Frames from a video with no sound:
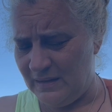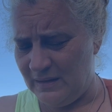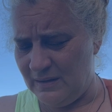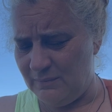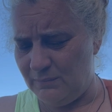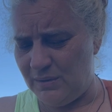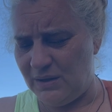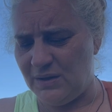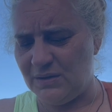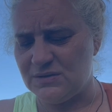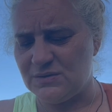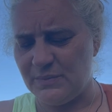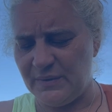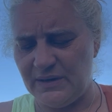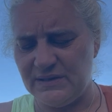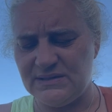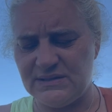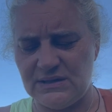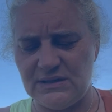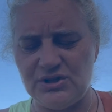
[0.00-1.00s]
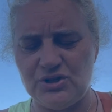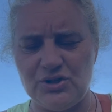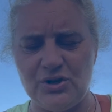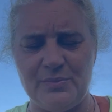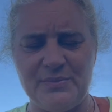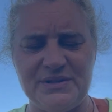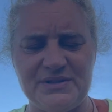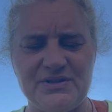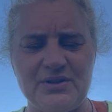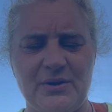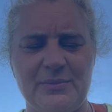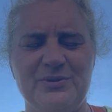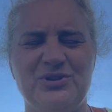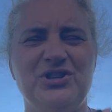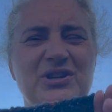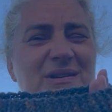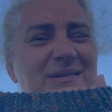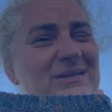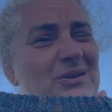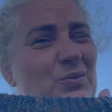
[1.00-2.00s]
because when I stitched it on with the sewing
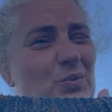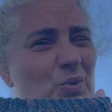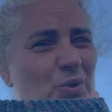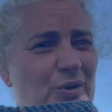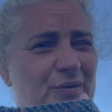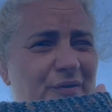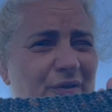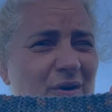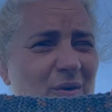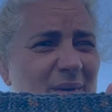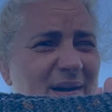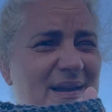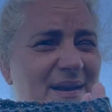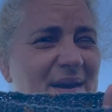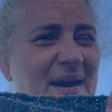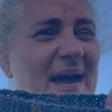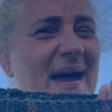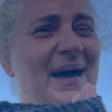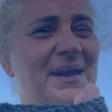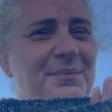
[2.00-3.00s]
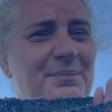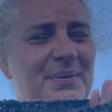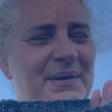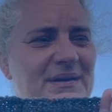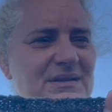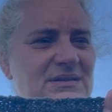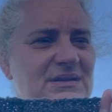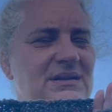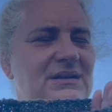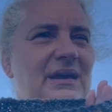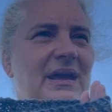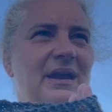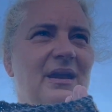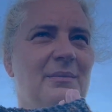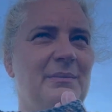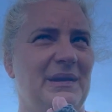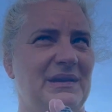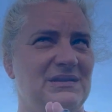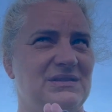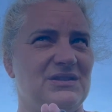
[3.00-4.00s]
machine it didn't work very well, and I unpicked it and I
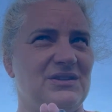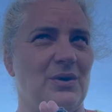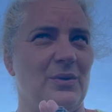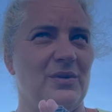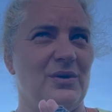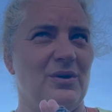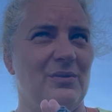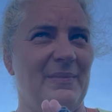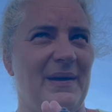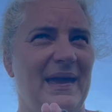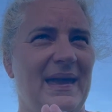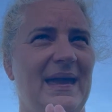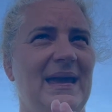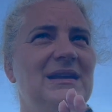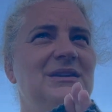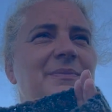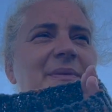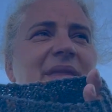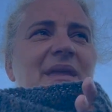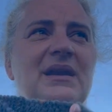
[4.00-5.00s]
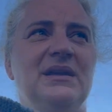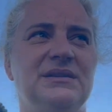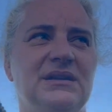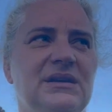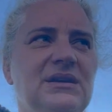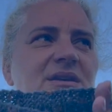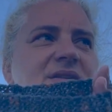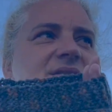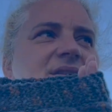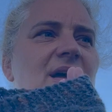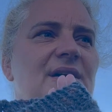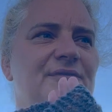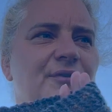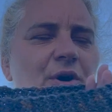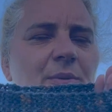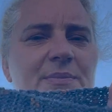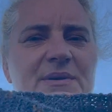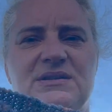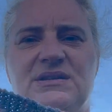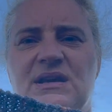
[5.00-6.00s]
meant to sew it on by hand, but then I didn't because life got
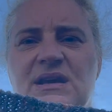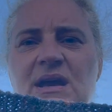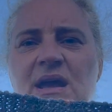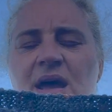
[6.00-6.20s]
busy.